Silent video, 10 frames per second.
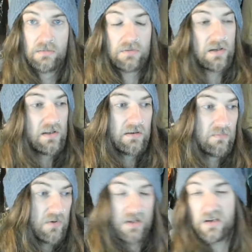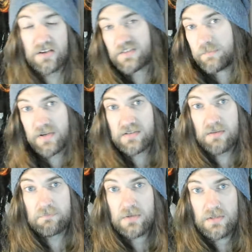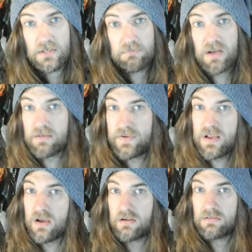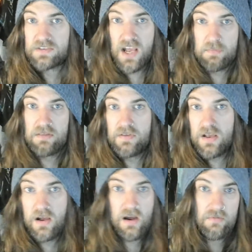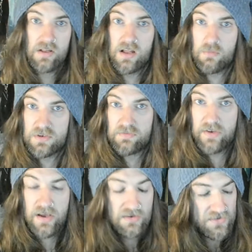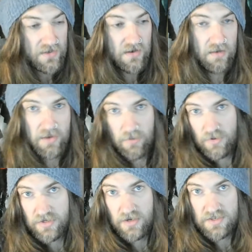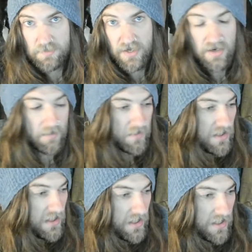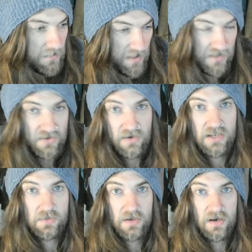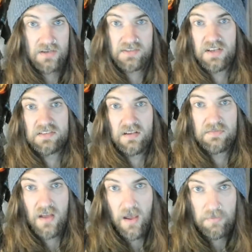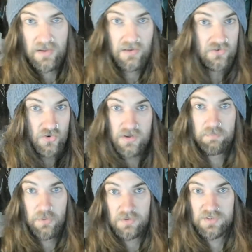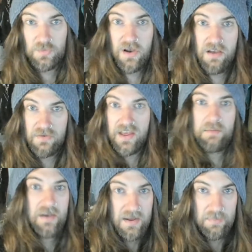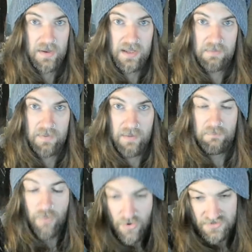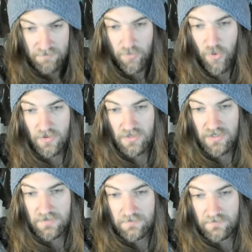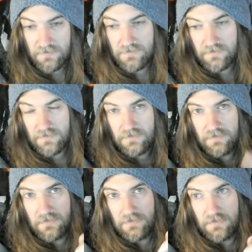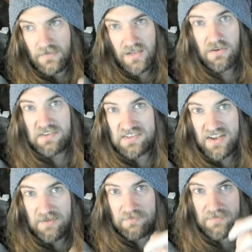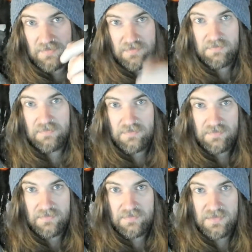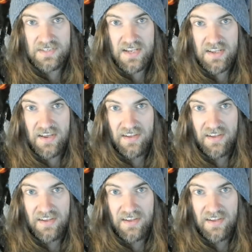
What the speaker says: and what you guys have picked up. Make a video, tag me in the video. I really like watching videos about what you guys are picking up. But until the next one, guys, stay safe, stay happy, enjoy your books, whatever they may be. But most importantly, I think I already said it, but take care.